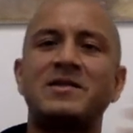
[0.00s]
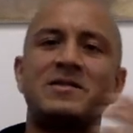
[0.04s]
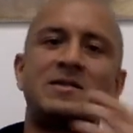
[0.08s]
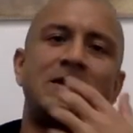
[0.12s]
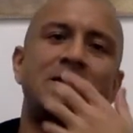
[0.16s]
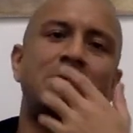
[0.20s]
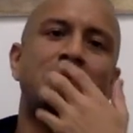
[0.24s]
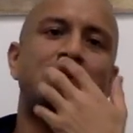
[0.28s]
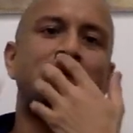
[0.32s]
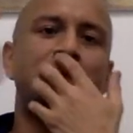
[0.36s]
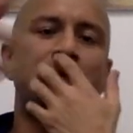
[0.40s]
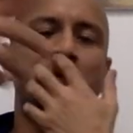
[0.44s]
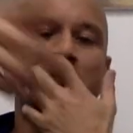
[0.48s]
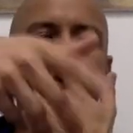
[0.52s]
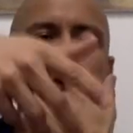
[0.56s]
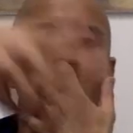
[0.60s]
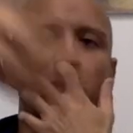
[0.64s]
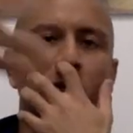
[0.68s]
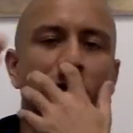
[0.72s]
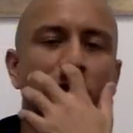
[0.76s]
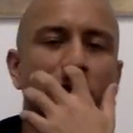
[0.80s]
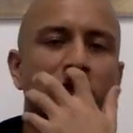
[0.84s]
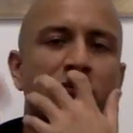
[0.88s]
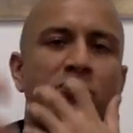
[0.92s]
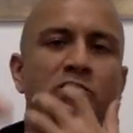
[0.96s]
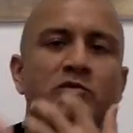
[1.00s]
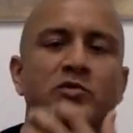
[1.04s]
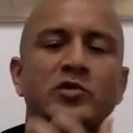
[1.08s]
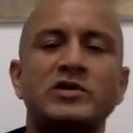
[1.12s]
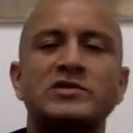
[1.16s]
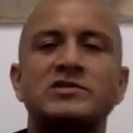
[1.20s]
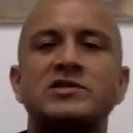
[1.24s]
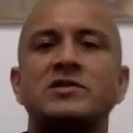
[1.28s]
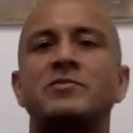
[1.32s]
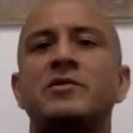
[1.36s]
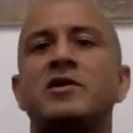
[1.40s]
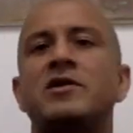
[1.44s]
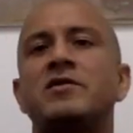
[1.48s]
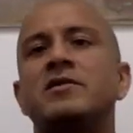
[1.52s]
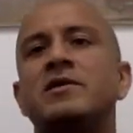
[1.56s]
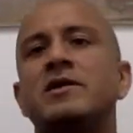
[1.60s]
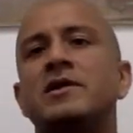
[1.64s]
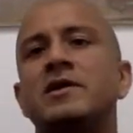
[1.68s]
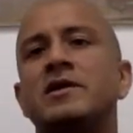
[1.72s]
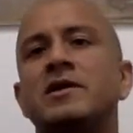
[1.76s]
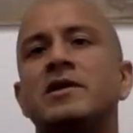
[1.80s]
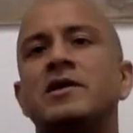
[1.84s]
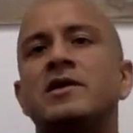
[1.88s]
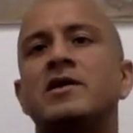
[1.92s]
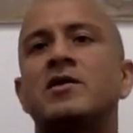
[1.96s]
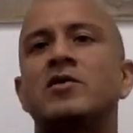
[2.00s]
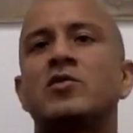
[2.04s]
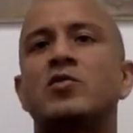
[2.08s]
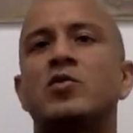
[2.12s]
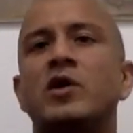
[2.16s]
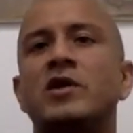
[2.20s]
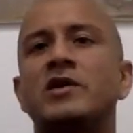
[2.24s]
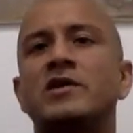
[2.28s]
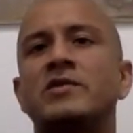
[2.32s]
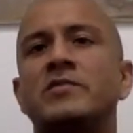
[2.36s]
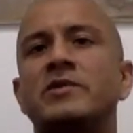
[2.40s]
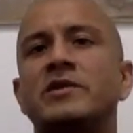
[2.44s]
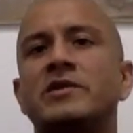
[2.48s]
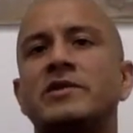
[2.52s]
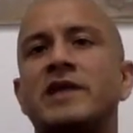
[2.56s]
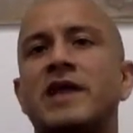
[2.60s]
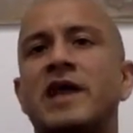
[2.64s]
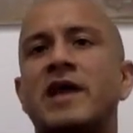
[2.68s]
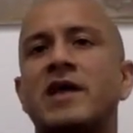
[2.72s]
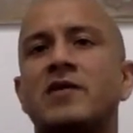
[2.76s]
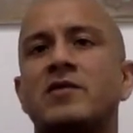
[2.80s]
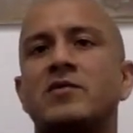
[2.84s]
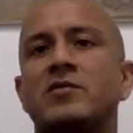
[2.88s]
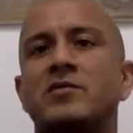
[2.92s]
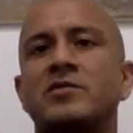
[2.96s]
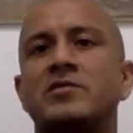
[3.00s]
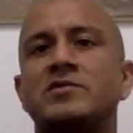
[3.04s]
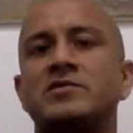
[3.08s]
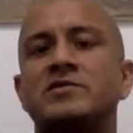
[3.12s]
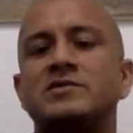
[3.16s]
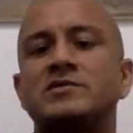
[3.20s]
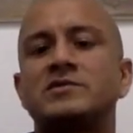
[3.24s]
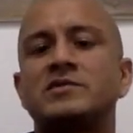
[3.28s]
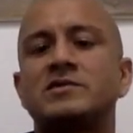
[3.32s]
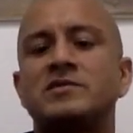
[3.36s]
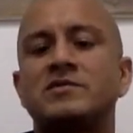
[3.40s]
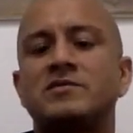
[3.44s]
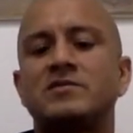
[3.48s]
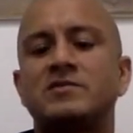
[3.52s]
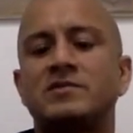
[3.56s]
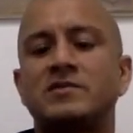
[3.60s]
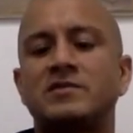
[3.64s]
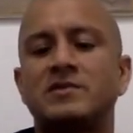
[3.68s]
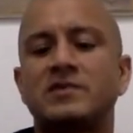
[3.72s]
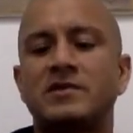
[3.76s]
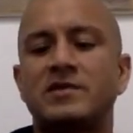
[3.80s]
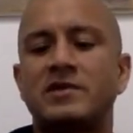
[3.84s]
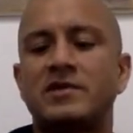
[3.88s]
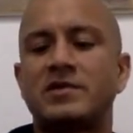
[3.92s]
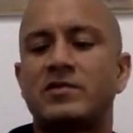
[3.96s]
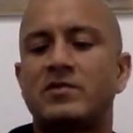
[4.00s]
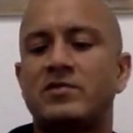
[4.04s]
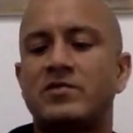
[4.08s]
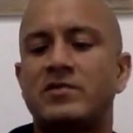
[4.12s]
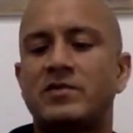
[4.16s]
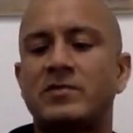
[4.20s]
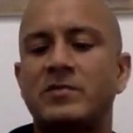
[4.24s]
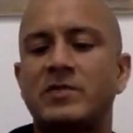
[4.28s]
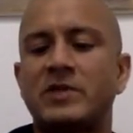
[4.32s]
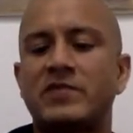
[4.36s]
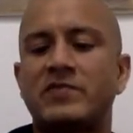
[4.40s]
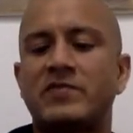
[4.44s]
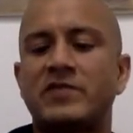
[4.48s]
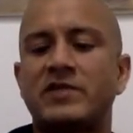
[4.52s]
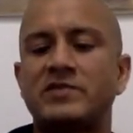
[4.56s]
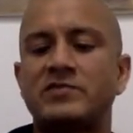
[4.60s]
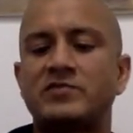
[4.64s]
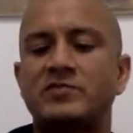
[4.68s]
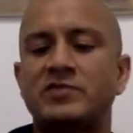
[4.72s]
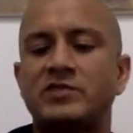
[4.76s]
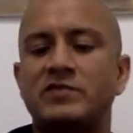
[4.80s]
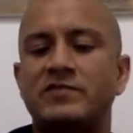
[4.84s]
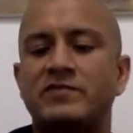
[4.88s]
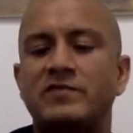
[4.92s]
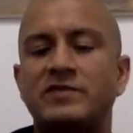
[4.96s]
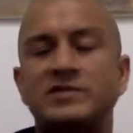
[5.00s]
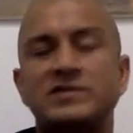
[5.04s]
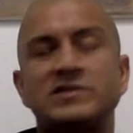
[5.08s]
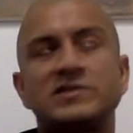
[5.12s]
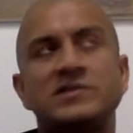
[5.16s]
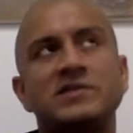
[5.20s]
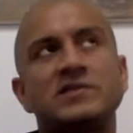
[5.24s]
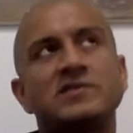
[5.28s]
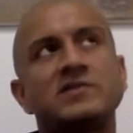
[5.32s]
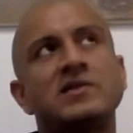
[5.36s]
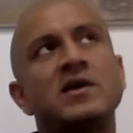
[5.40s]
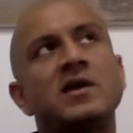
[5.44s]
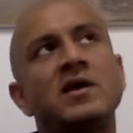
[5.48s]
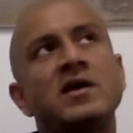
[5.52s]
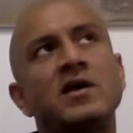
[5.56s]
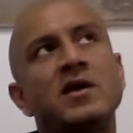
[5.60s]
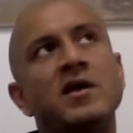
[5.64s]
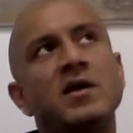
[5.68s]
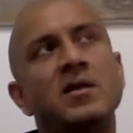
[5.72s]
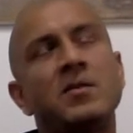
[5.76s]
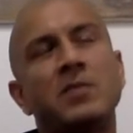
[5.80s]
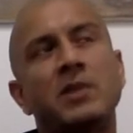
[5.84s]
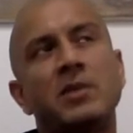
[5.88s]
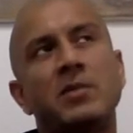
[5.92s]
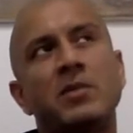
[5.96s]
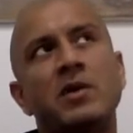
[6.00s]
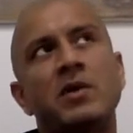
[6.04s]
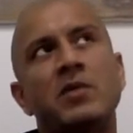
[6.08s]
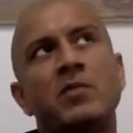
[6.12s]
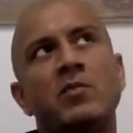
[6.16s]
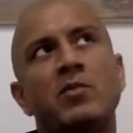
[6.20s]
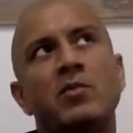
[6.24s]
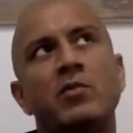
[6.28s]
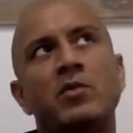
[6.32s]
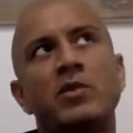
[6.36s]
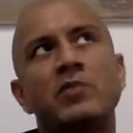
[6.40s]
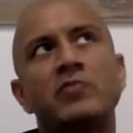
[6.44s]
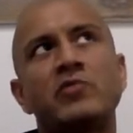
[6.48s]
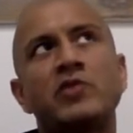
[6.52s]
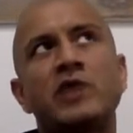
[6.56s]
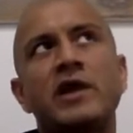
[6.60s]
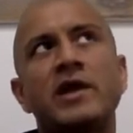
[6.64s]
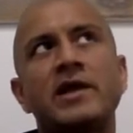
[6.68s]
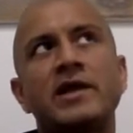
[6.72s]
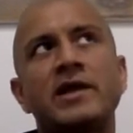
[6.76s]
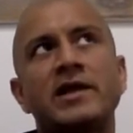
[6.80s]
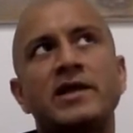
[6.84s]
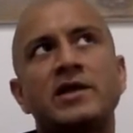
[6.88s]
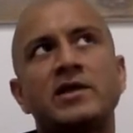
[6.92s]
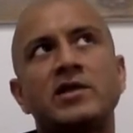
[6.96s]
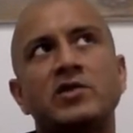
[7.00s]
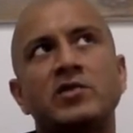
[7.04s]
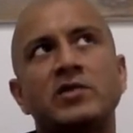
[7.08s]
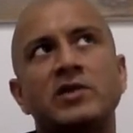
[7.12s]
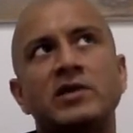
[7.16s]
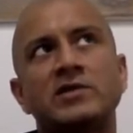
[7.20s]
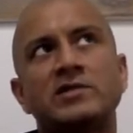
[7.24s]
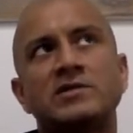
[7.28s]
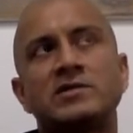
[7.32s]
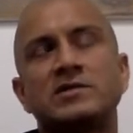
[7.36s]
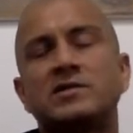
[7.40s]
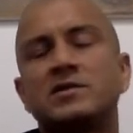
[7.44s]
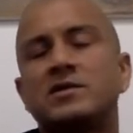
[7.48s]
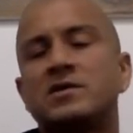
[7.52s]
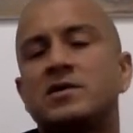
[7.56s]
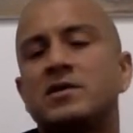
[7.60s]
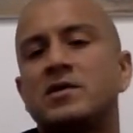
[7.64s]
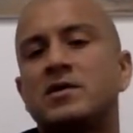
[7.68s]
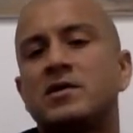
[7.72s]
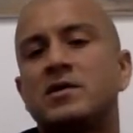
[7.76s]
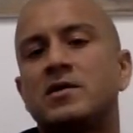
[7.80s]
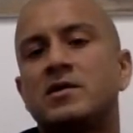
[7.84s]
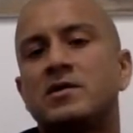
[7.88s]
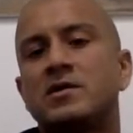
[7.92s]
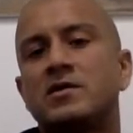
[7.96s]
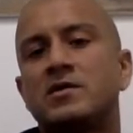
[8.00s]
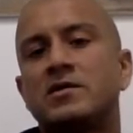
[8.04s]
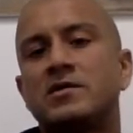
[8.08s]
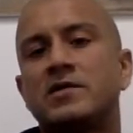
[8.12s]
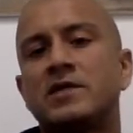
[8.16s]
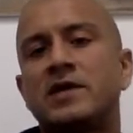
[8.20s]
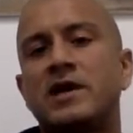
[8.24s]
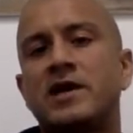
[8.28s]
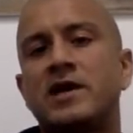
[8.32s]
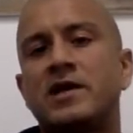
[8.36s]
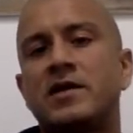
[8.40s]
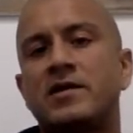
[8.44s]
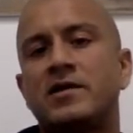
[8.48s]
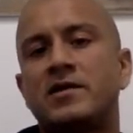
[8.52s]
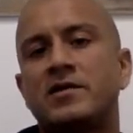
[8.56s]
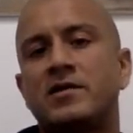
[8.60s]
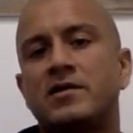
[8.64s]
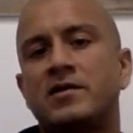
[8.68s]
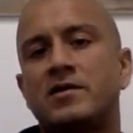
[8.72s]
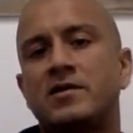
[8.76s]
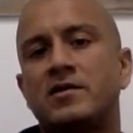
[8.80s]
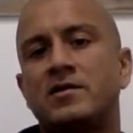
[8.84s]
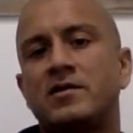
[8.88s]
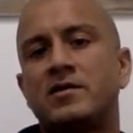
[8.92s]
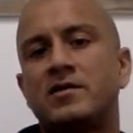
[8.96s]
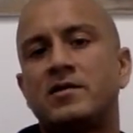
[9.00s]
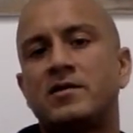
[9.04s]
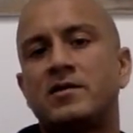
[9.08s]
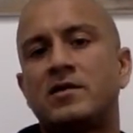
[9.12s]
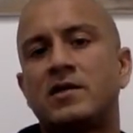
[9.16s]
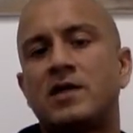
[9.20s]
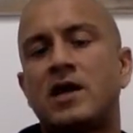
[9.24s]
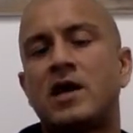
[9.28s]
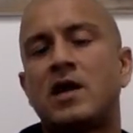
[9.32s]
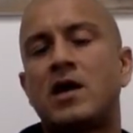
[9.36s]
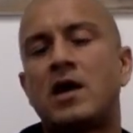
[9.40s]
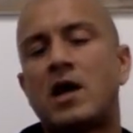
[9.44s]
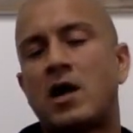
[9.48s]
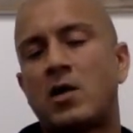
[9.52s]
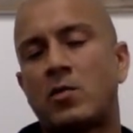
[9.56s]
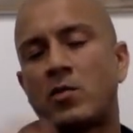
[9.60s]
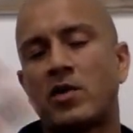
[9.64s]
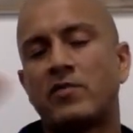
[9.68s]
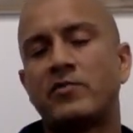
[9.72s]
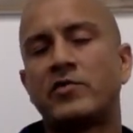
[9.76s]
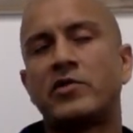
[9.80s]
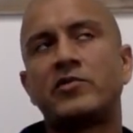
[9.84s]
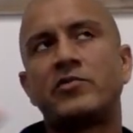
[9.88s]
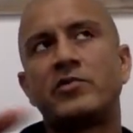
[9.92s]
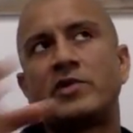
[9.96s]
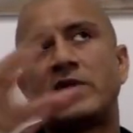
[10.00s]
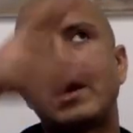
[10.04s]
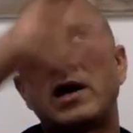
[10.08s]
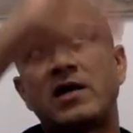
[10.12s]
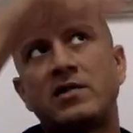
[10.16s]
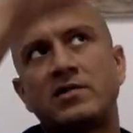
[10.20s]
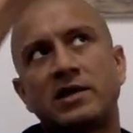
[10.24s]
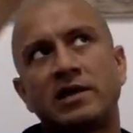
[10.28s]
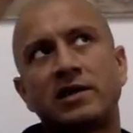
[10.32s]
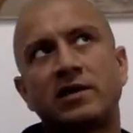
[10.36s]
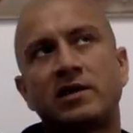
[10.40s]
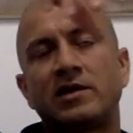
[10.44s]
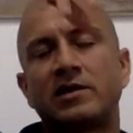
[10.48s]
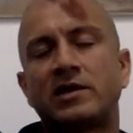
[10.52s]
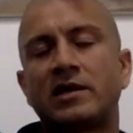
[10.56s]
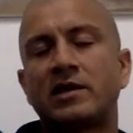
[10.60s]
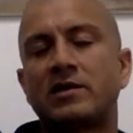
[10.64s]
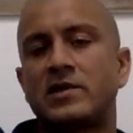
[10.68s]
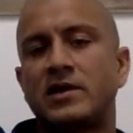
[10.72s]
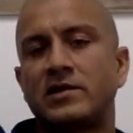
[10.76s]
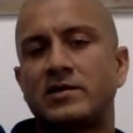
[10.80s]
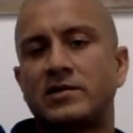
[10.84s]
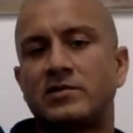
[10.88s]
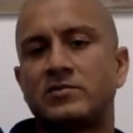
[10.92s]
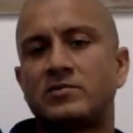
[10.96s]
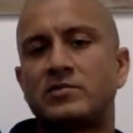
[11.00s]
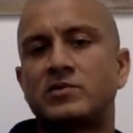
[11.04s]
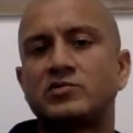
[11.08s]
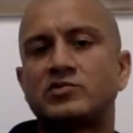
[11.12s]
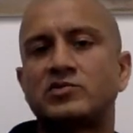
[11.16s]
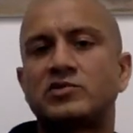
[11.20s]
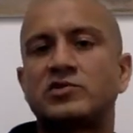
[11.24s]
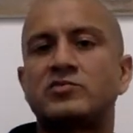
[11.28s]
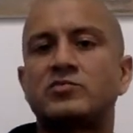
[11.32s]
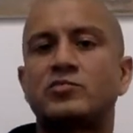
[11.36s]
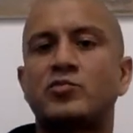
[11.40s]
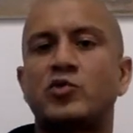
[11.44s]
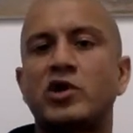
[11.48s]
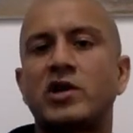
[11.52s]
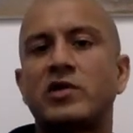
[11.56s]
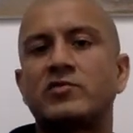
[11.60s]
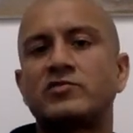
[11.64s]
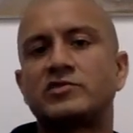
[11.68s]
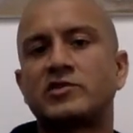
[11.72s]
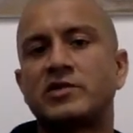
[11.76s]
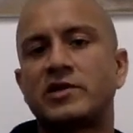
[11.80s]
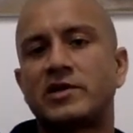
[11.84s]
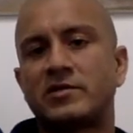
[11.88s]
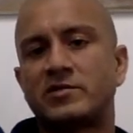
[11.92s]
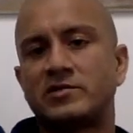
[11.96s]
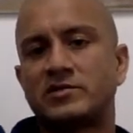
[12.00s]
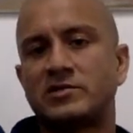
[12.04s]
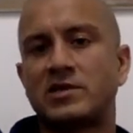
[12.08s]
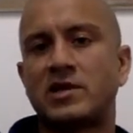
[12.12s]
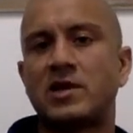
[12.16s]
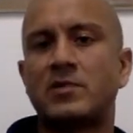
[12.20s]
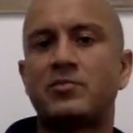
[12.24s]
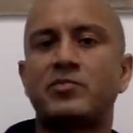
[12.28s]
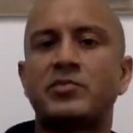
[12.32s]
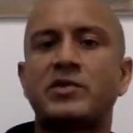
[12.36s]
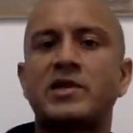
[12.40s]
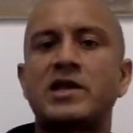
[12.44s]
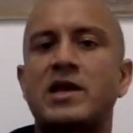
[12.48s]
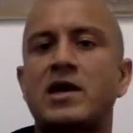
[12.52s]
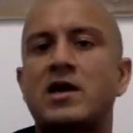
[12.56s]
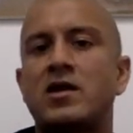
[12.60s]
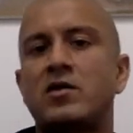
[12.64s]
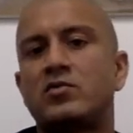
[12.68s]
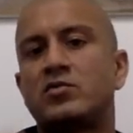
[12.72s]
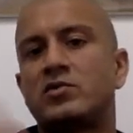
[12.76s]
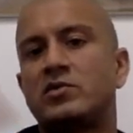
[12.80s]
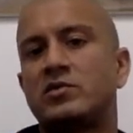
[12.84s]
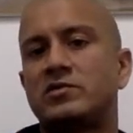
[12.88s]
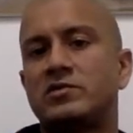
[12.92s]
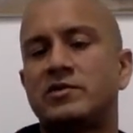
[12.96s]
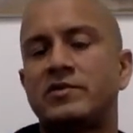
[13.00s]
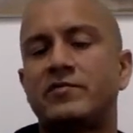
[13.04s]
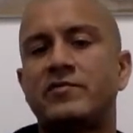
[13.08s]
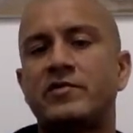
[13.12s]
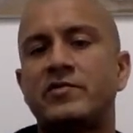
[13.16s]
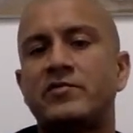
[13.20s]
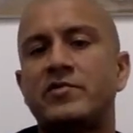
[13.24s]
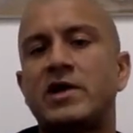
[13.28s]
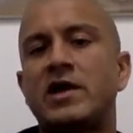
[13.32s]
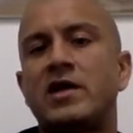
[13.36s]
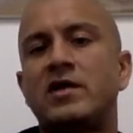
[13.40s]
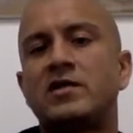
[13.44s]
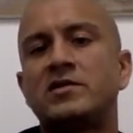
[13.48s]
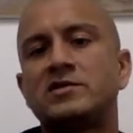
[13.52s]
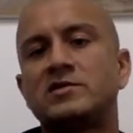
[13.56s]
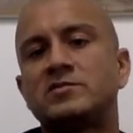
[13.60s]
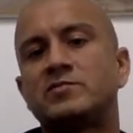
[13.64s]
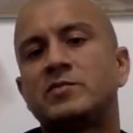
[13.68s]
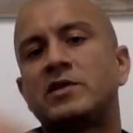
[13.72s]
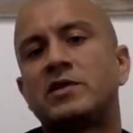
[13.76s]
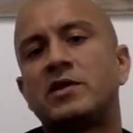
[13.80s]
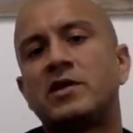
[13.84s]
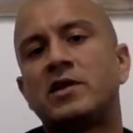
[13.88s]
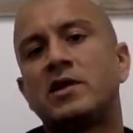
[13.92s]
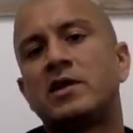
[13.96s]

And then the whole question about quantum entanglement is, I gotta make friends with a physicist. But what I'm trying to get to is that however like there's a point I was trying to get into, up, down, different realities, but